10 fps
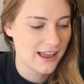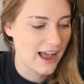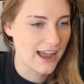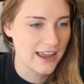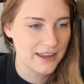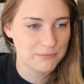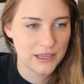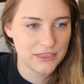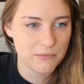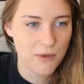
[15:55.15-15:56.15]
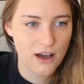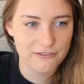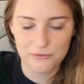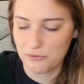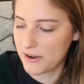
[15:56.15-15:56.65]
I pick them
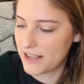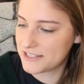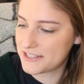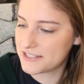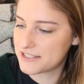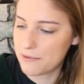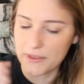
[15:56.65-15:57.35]
off when I see some,